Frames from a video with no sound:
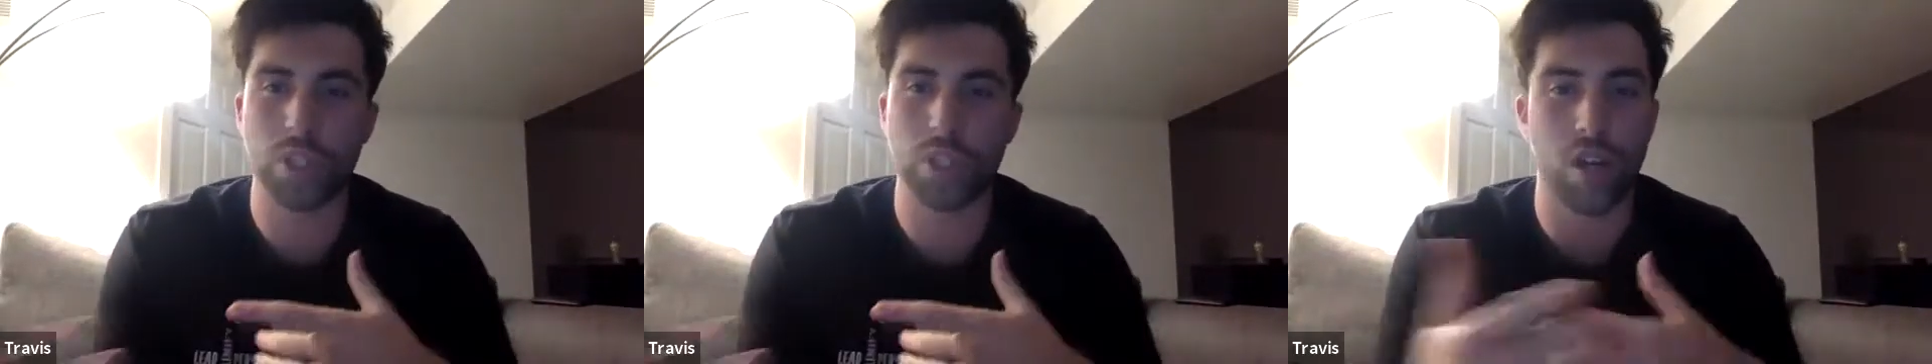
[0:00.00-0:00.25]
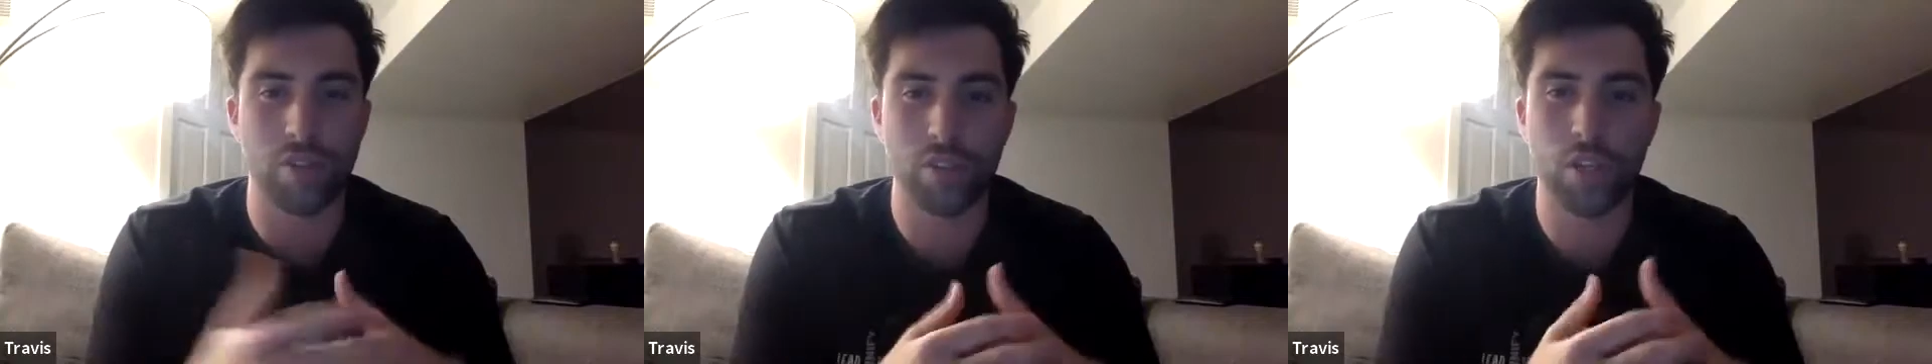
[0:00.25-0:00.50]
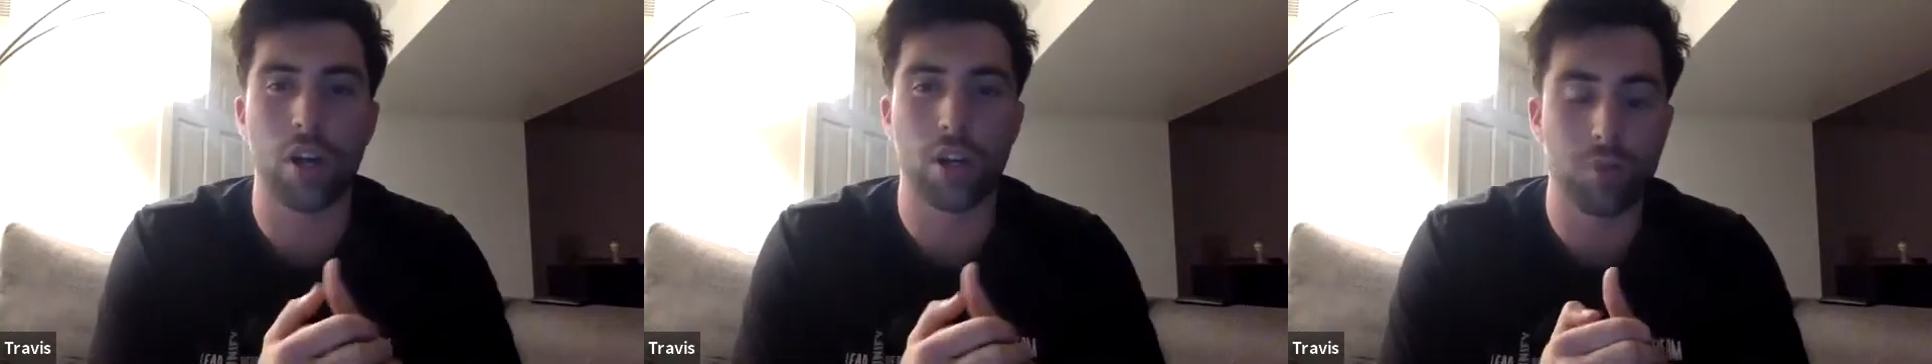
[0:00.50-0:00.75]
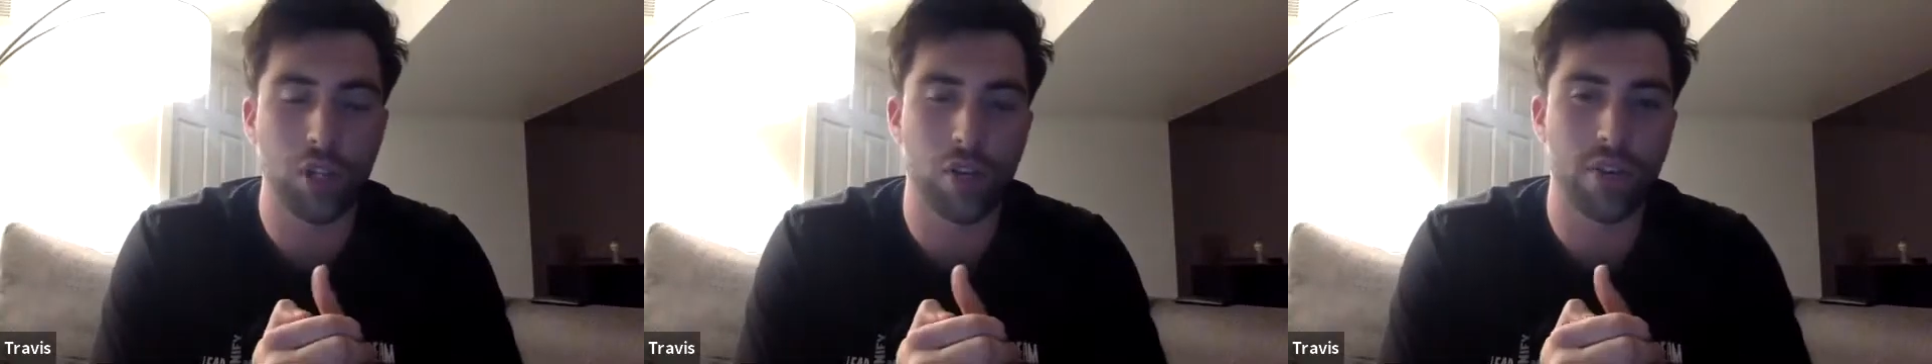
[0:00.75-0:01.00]
have gone to
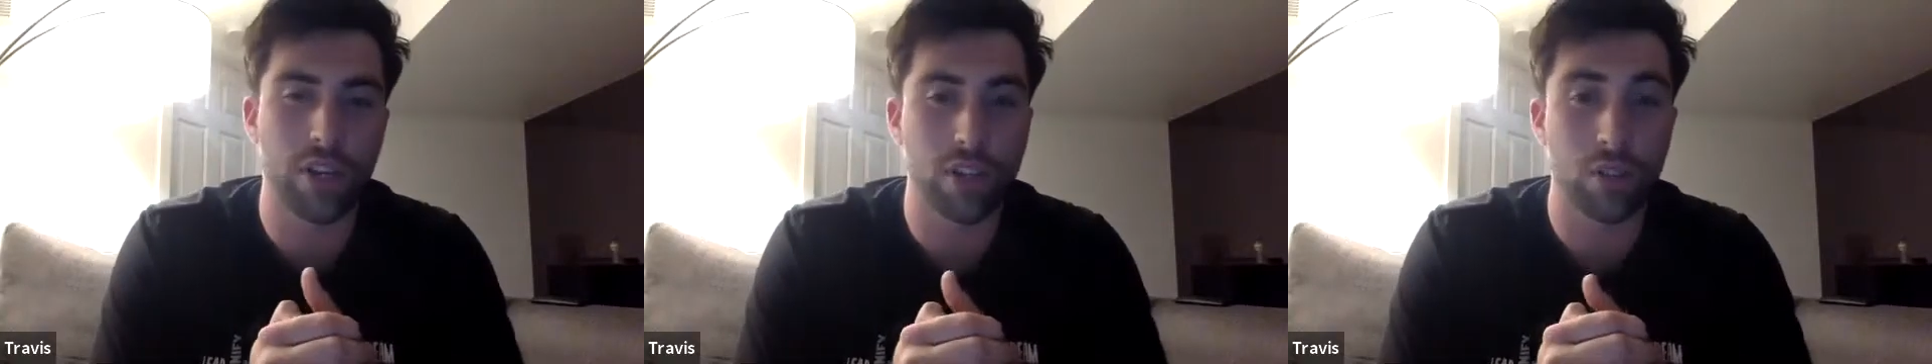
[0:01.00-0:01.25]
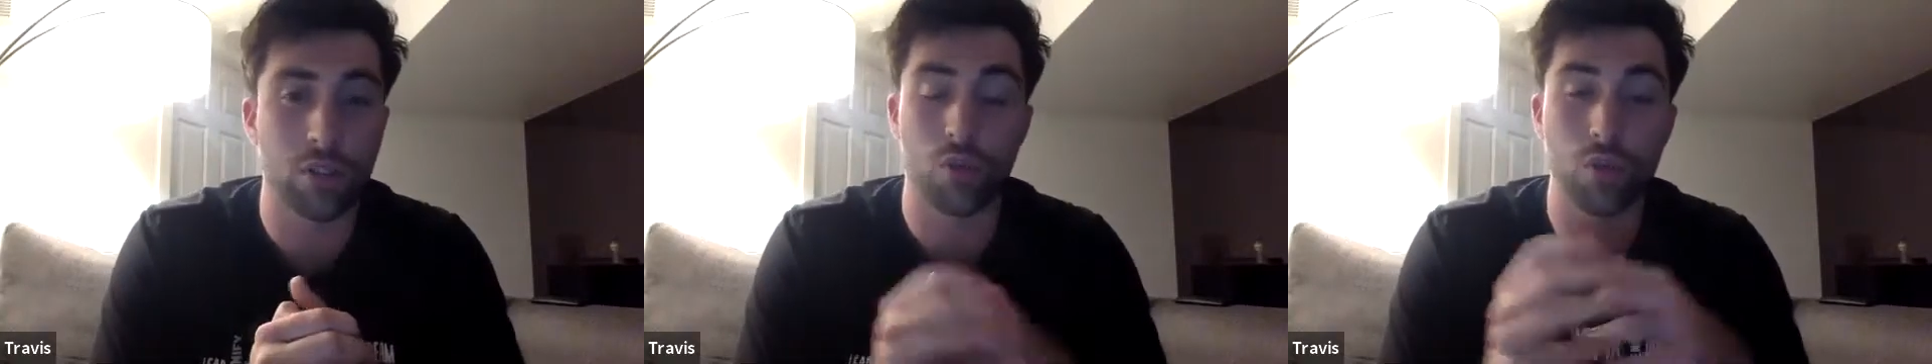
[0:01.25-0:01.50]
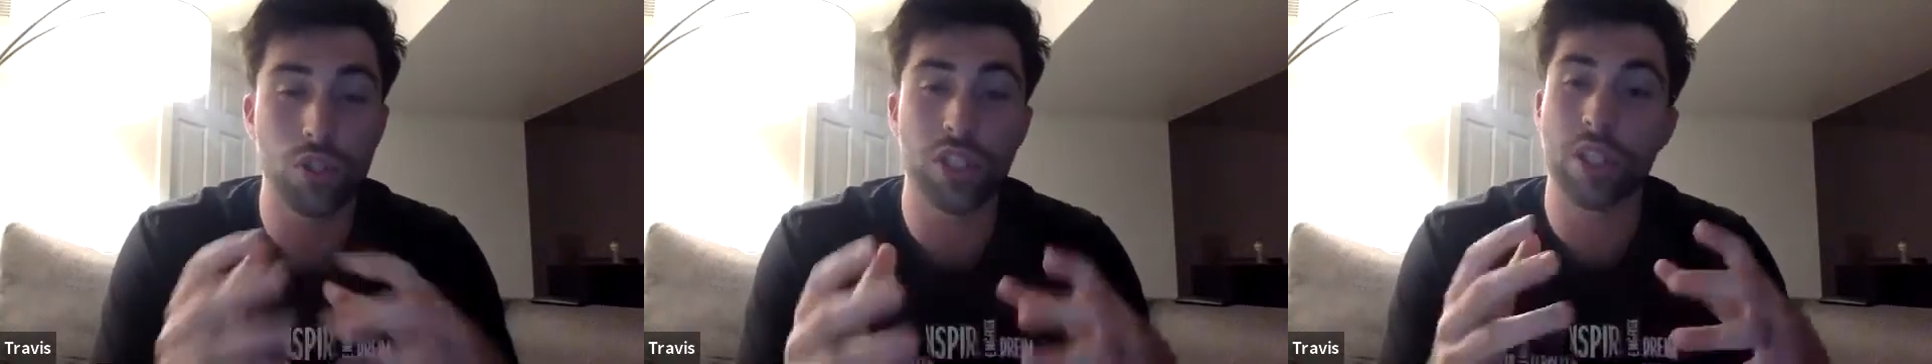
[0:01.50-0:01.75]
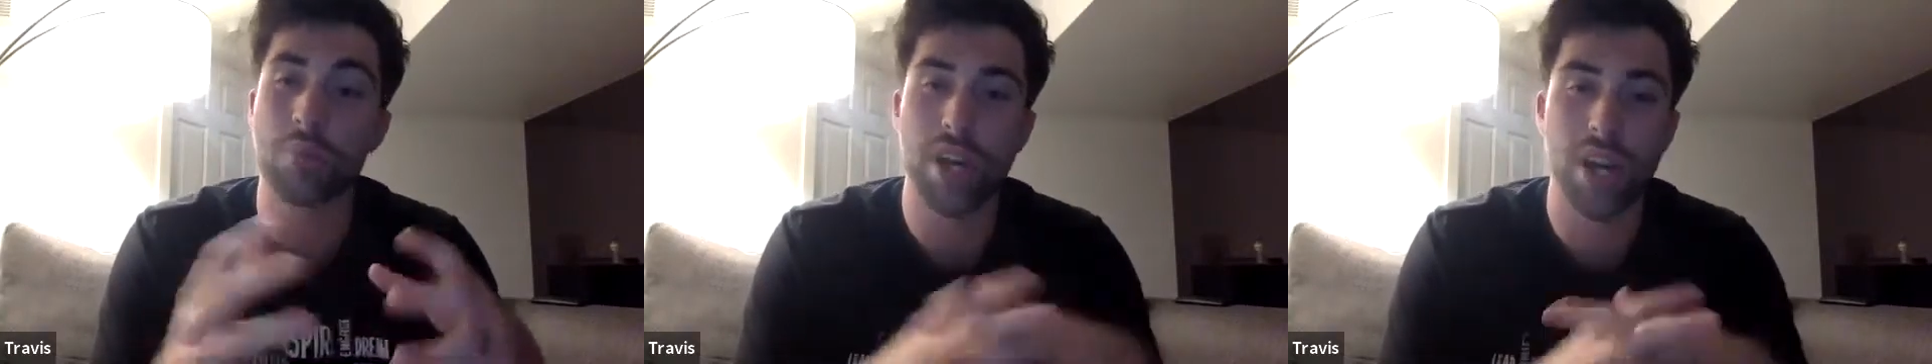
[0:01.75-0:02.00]
play over there. So it's a really
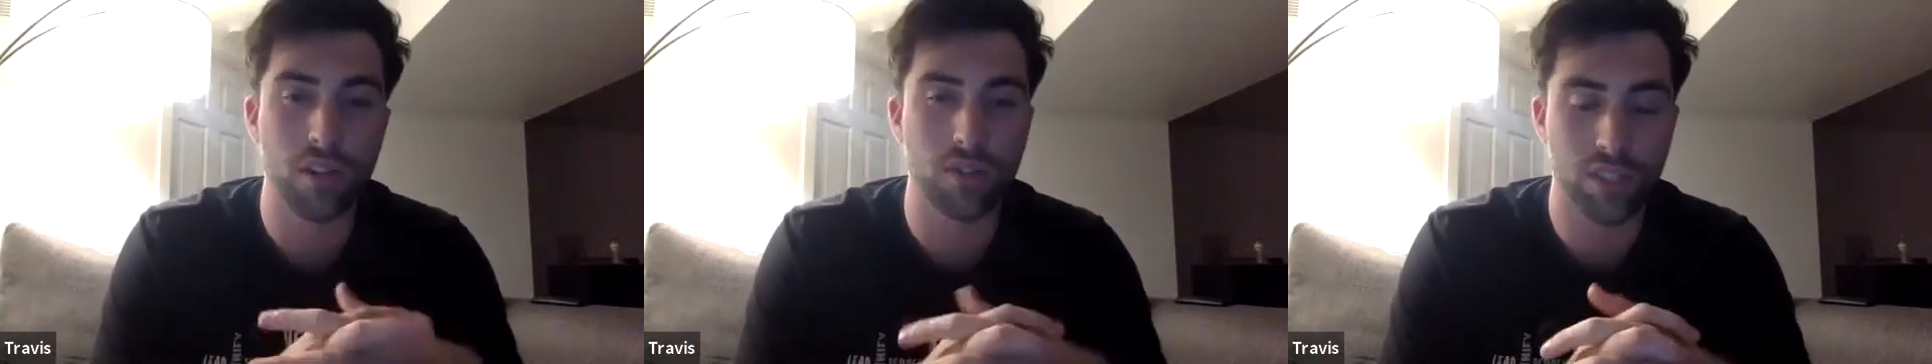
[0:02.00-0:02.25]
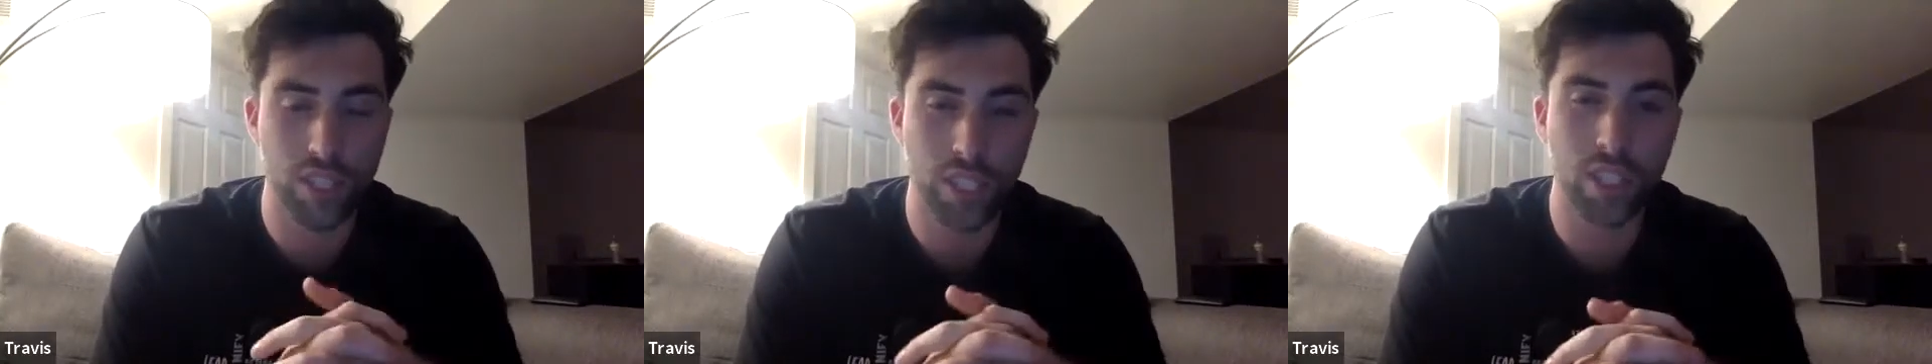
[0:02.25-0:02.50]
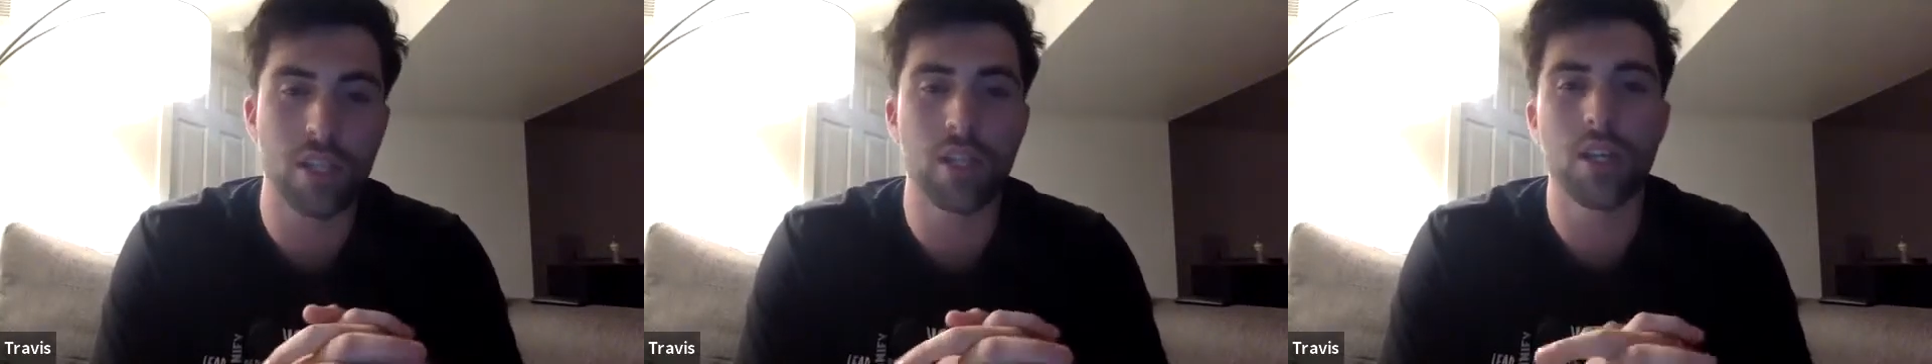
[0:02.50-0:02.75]
competitive league.